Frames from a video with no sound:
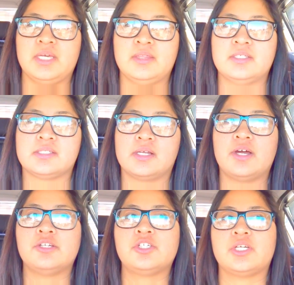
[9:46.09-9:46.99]
eat this
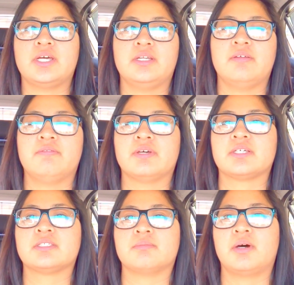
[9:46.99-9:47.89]
lunch and then
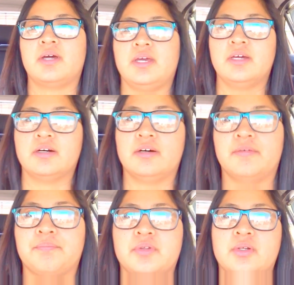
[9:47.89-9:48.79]
fix my
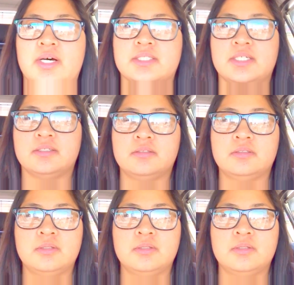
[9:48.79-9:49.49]
um, closet